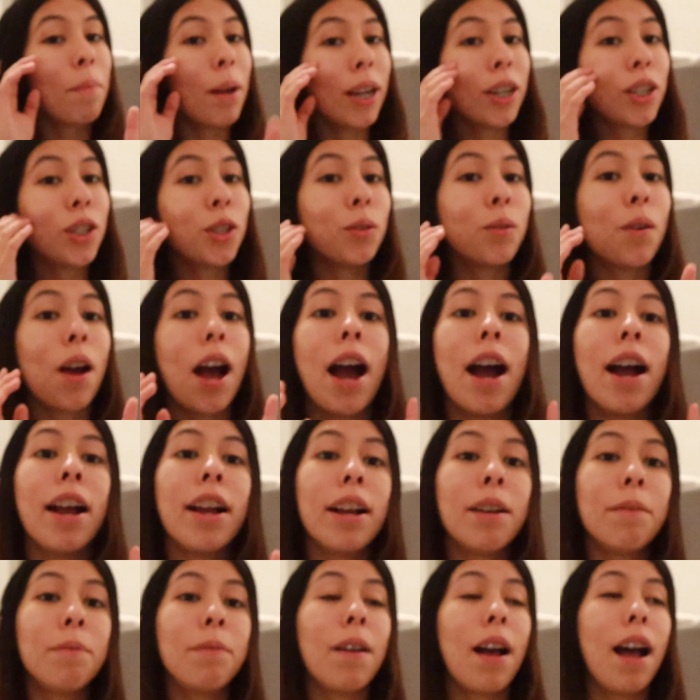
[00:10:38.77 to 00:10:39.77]
mind you, I
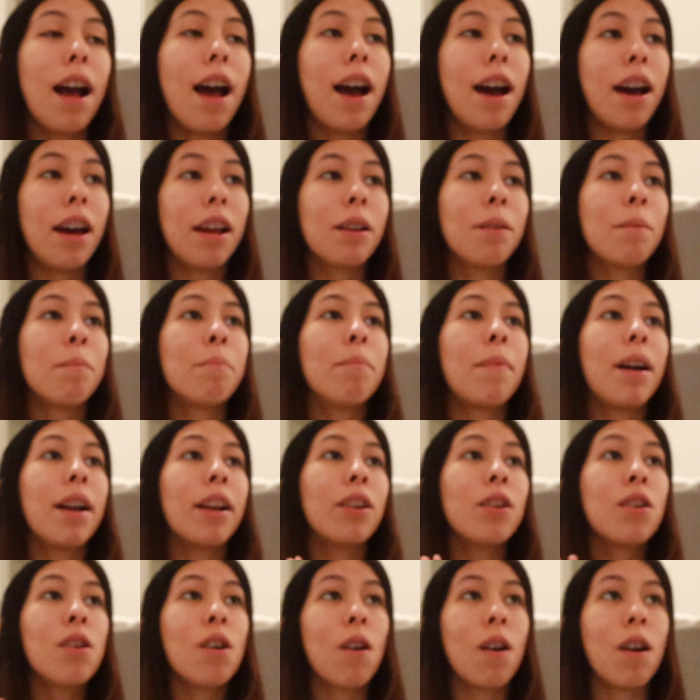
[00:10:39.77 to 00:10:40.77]
have had
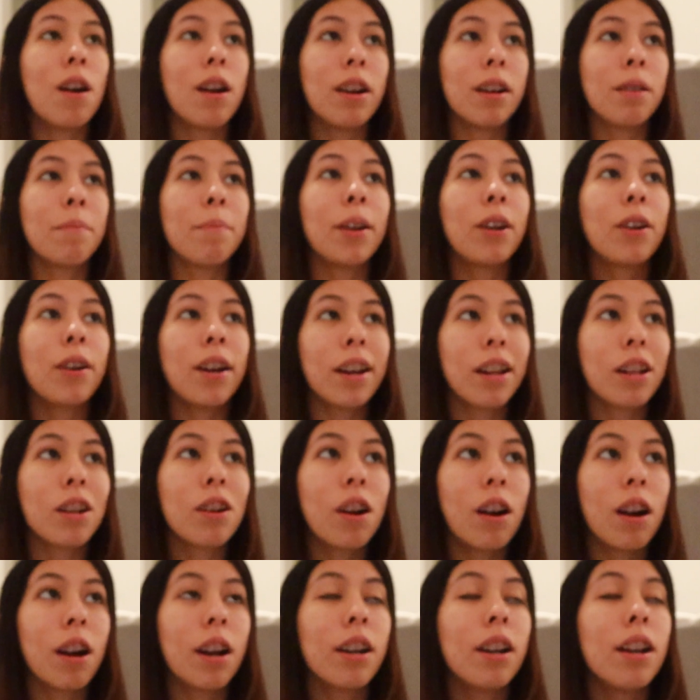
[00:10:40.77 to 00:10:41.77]
my credit
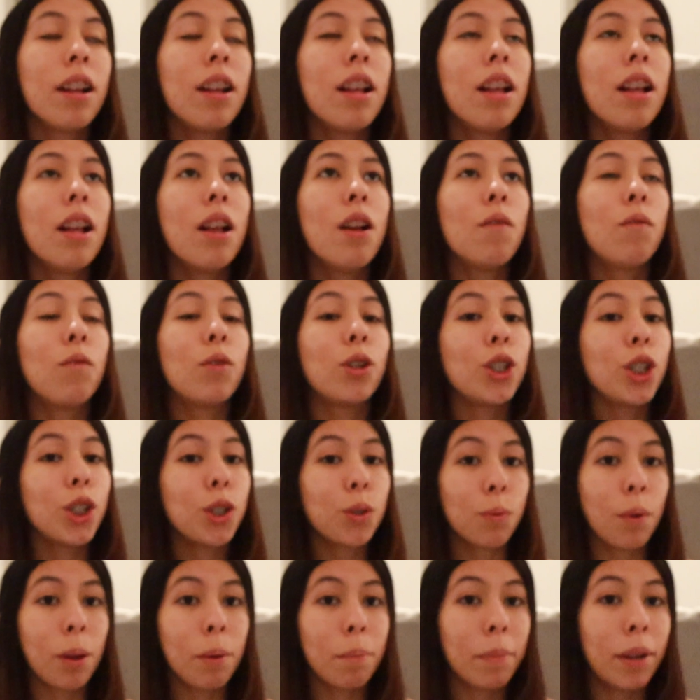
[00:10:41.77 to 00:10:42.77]
card for
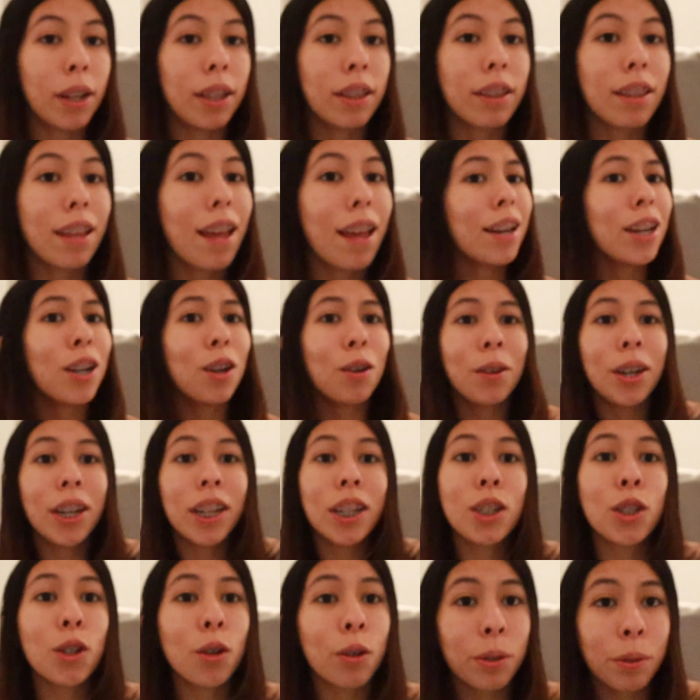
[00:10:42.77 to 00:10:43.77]
just 1 month, it
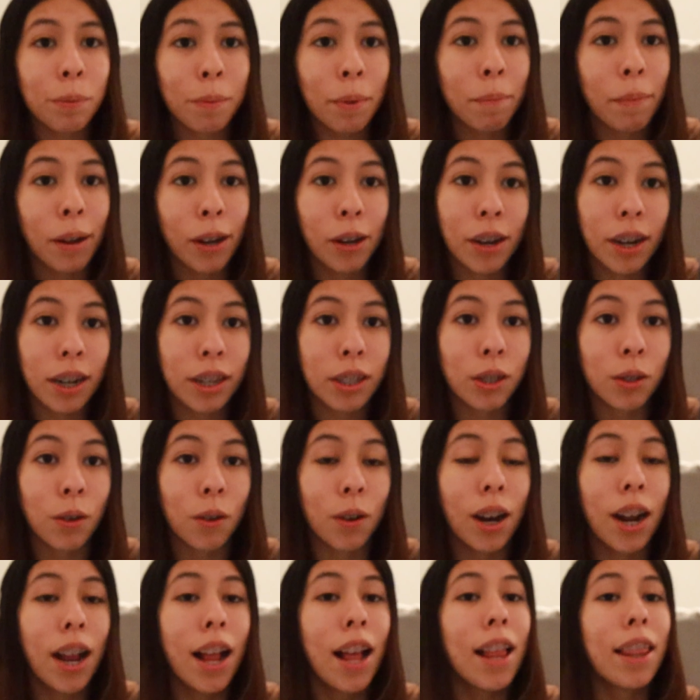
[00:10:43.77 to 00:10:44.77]
already shows me my credit
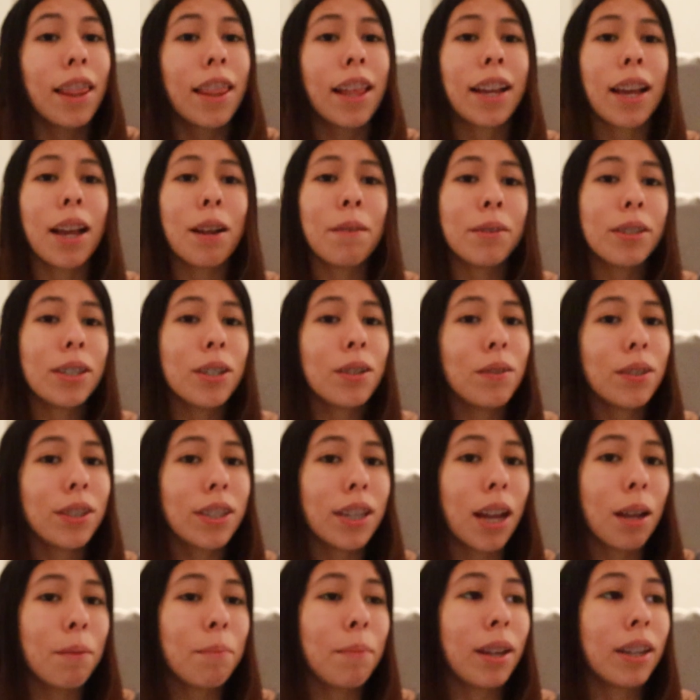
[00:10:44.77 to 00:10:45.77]
score. Like, every single
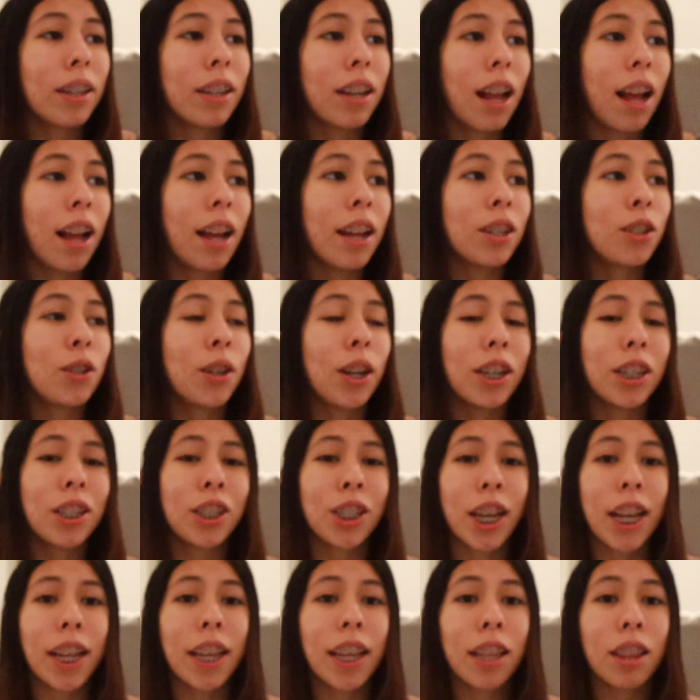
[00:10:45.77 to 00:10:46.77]
time I try to
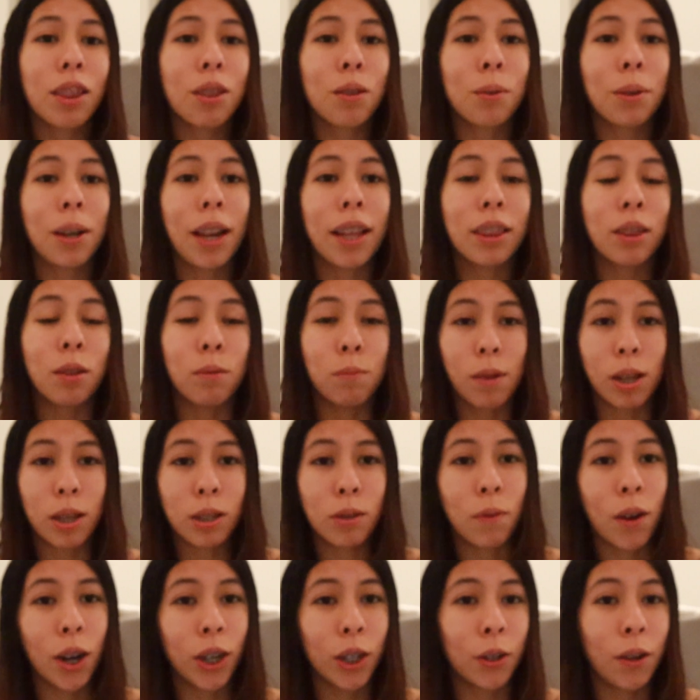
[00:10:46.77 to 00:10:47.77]
check it through like the
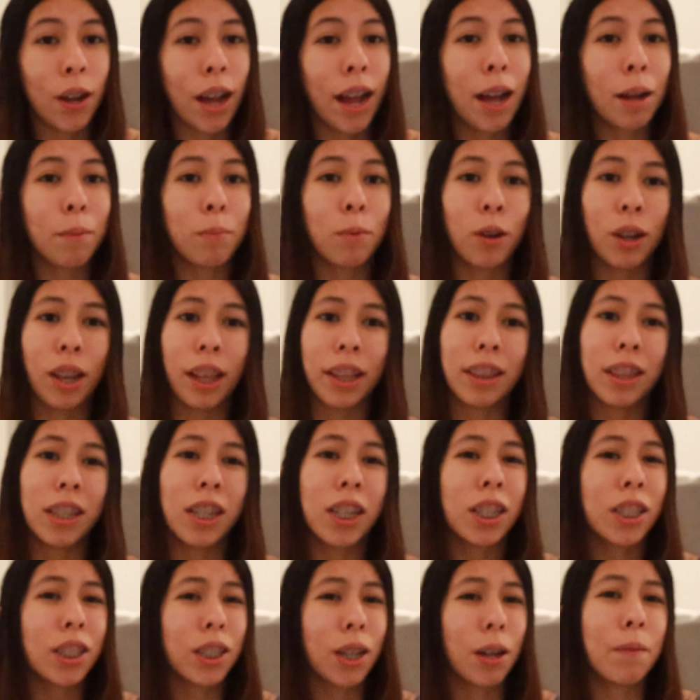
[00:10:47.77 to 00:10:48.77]
Wells Fargo app or like the
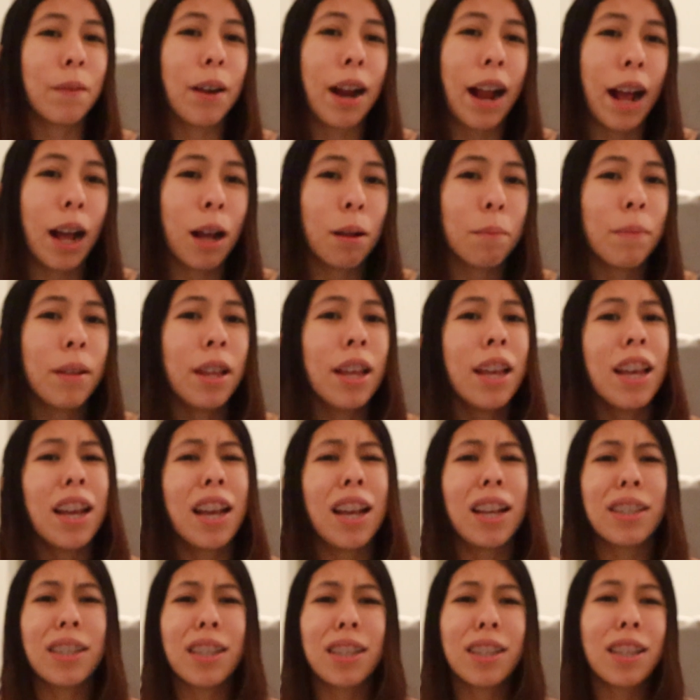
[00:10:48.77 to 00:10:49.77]
Discover app,
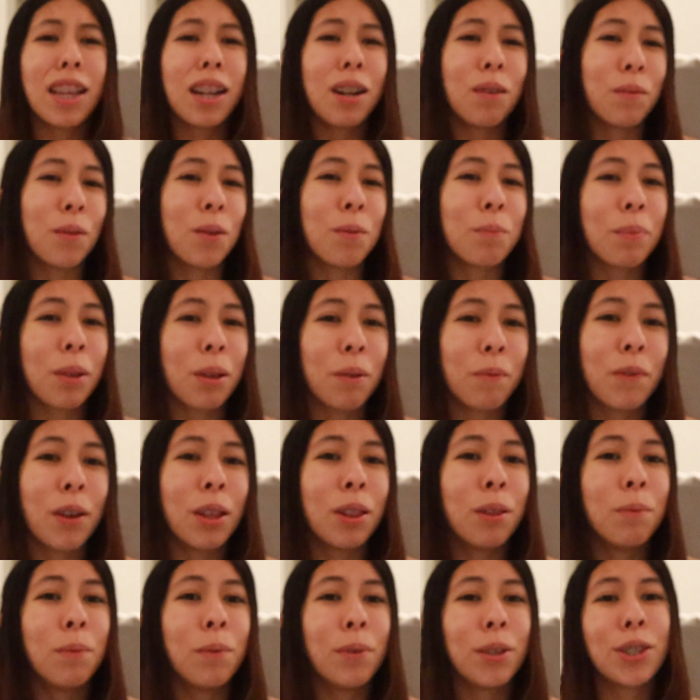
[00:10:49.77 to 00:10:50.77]
it says that it won't be
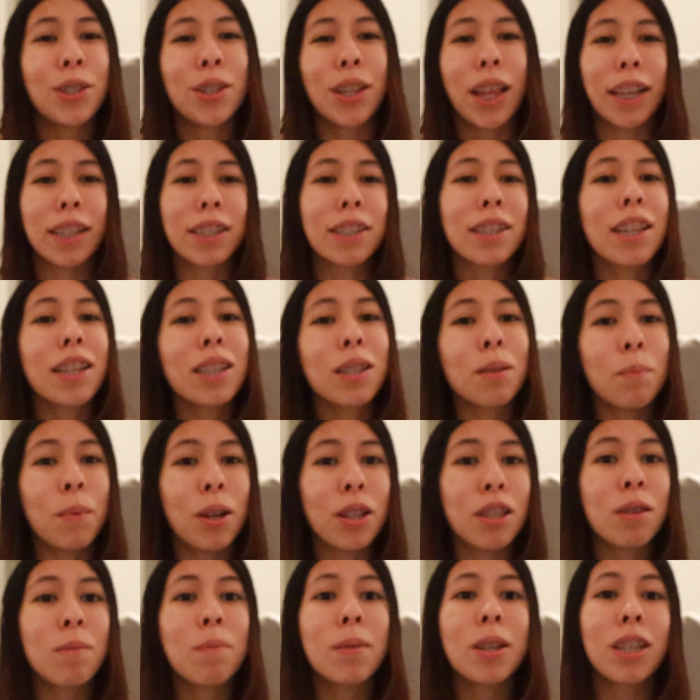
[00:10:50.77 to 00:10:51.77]
available until like 6
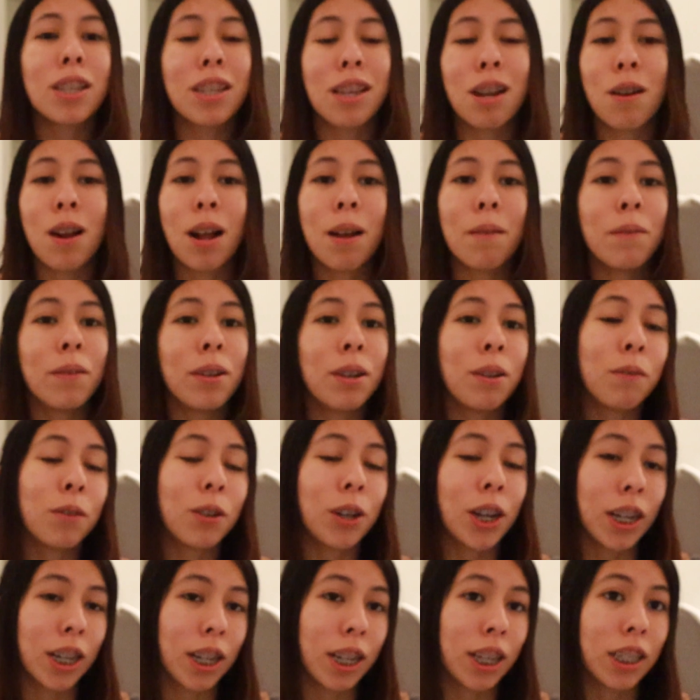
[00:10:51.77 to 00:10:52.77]
months because I don't have enough credit